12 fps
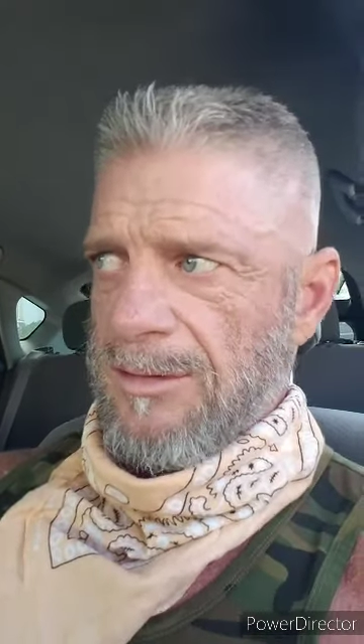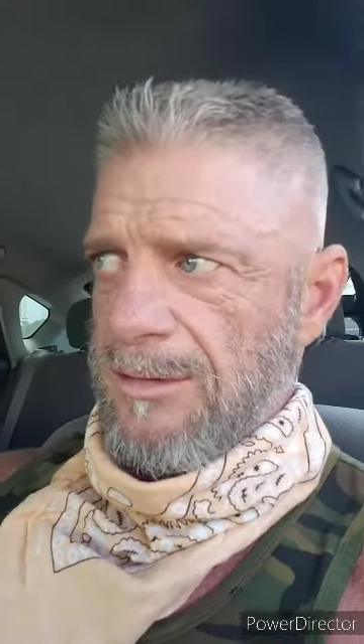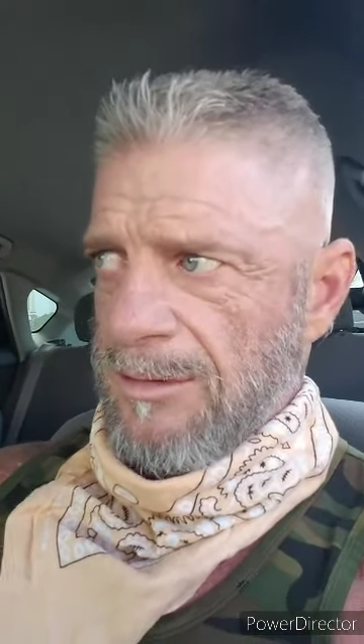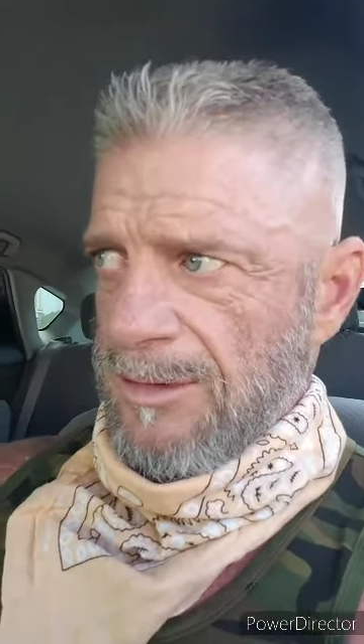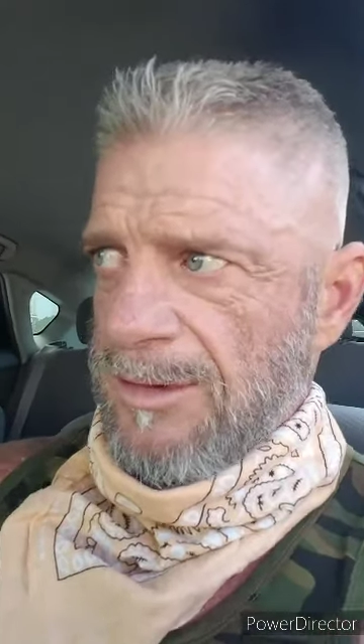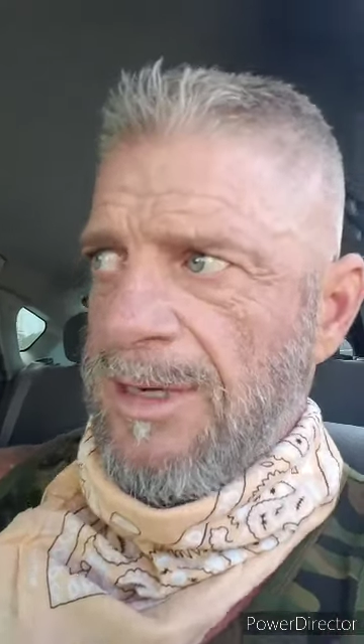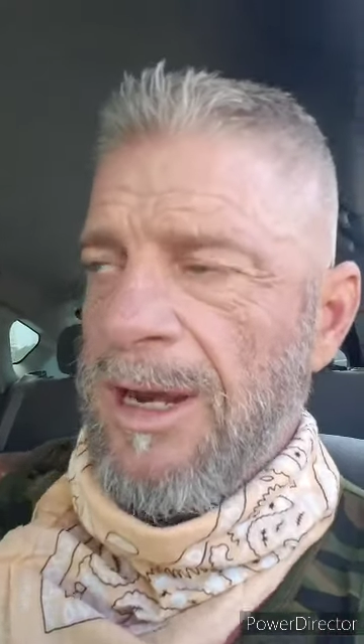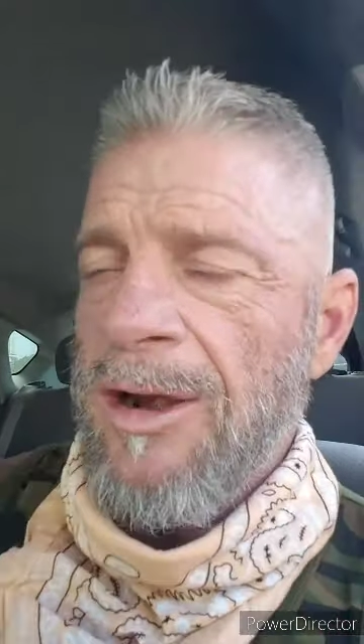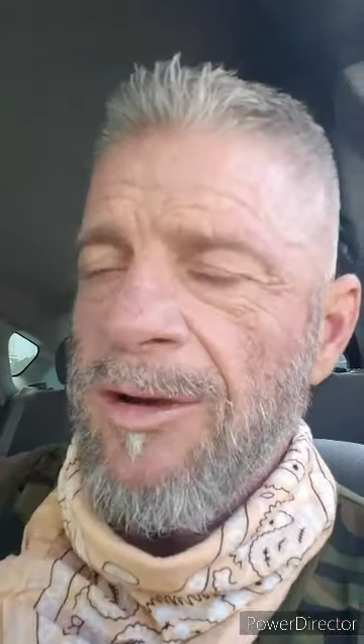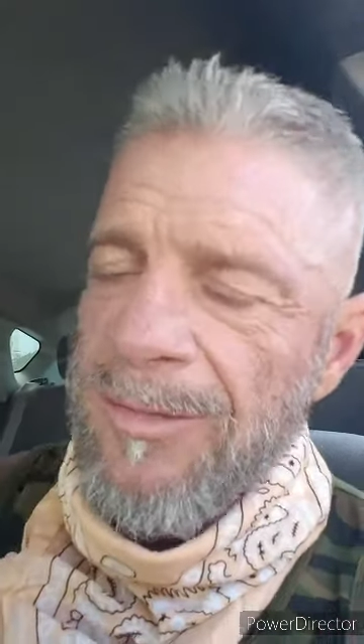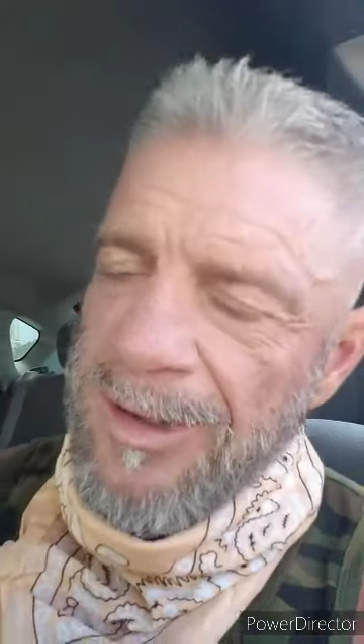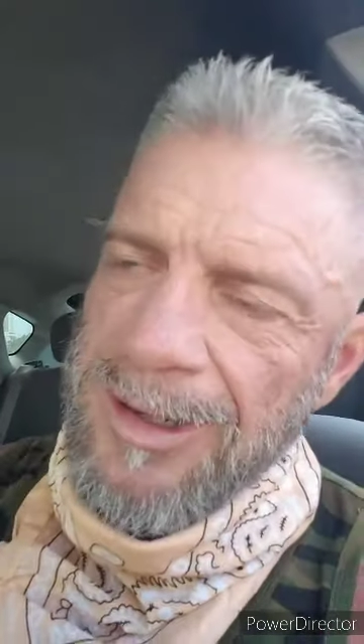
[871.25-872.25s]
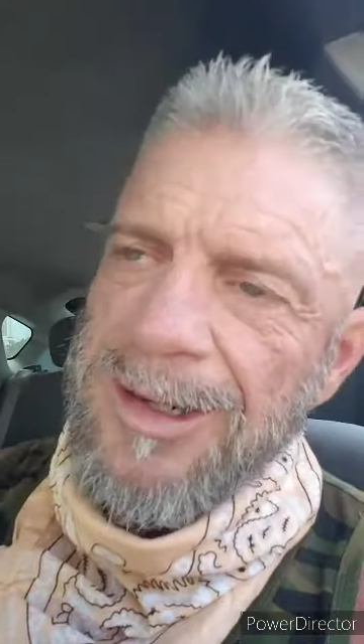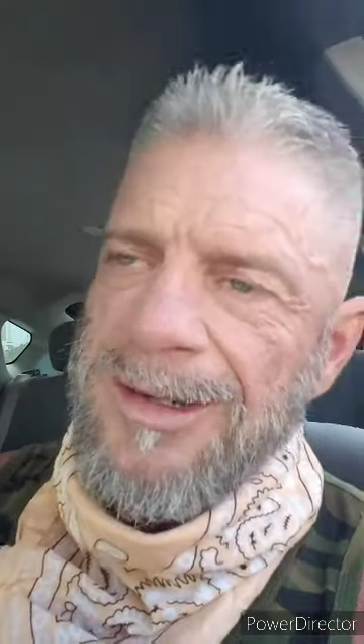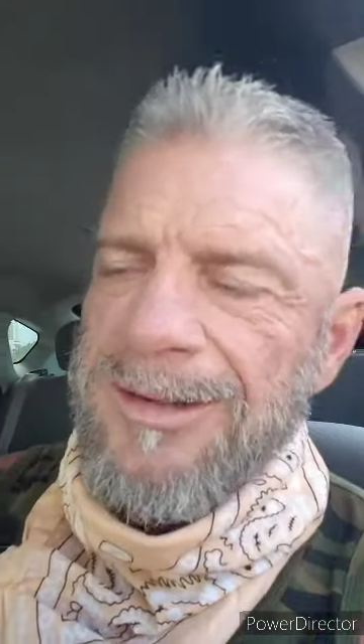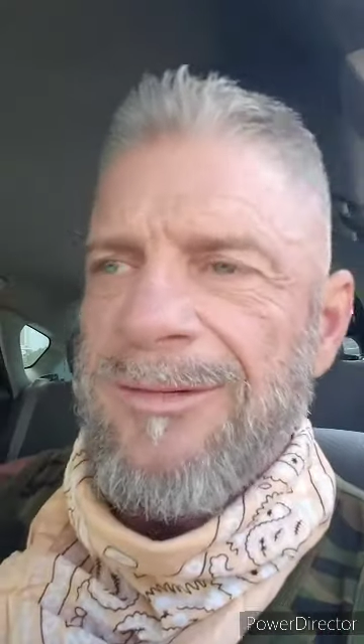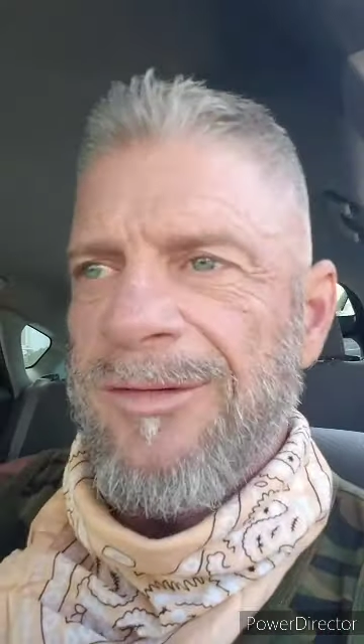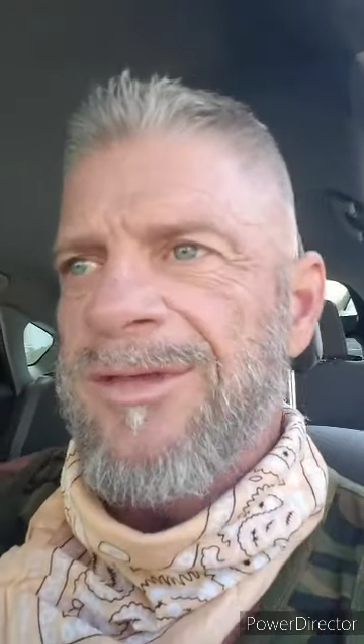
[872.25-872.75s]
good care of
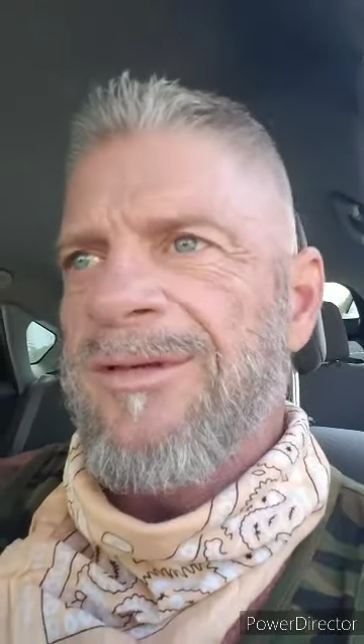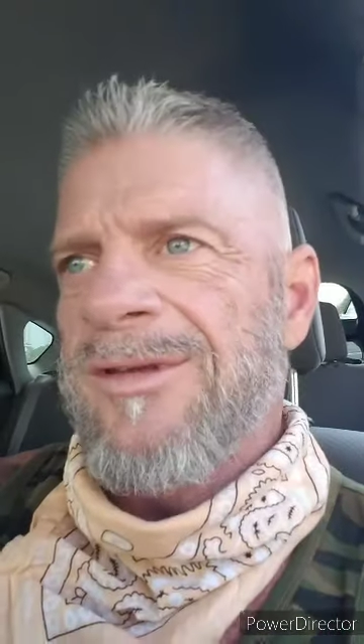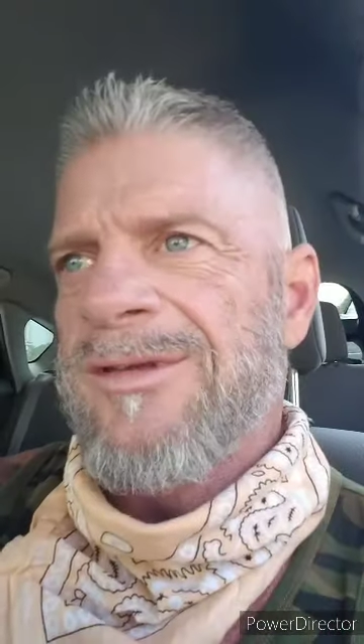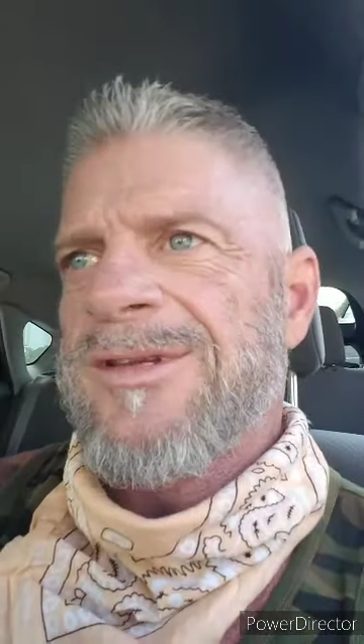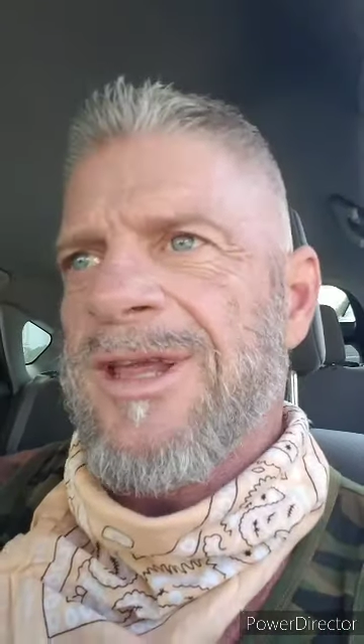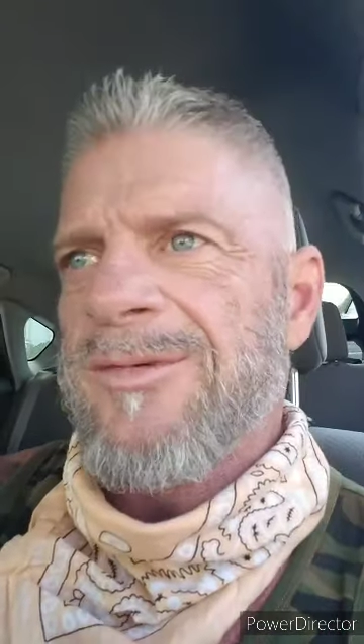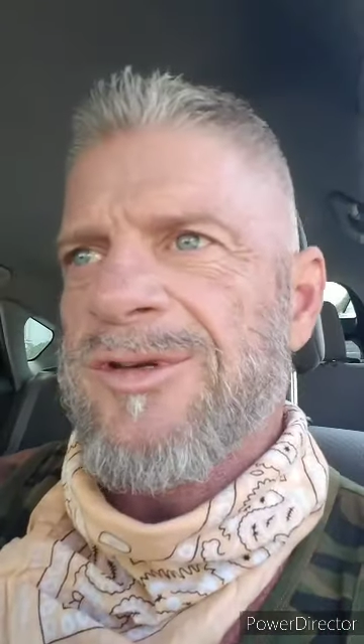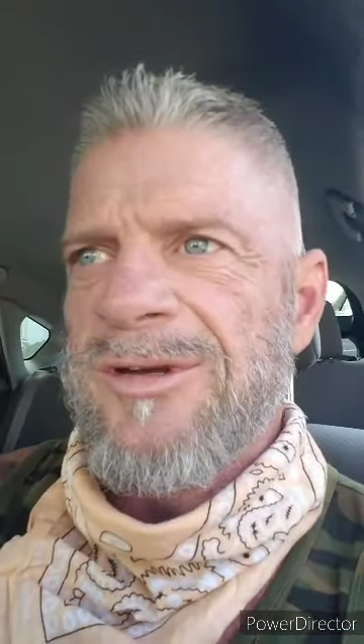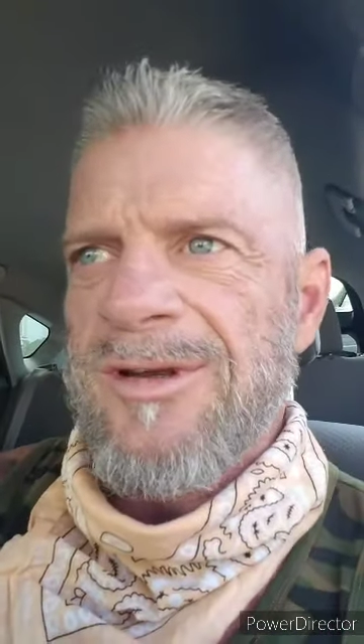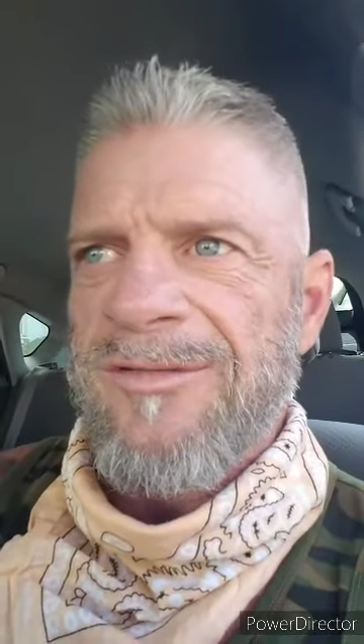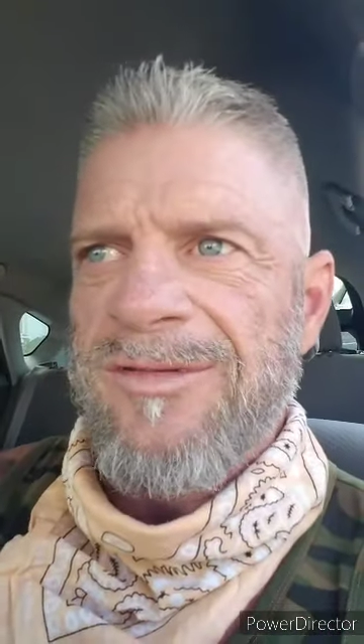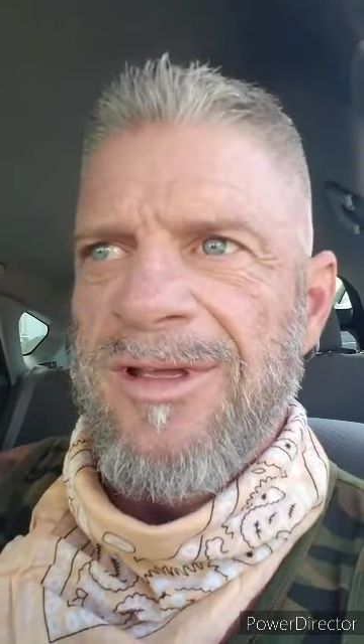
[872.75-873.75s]
me, with the exception of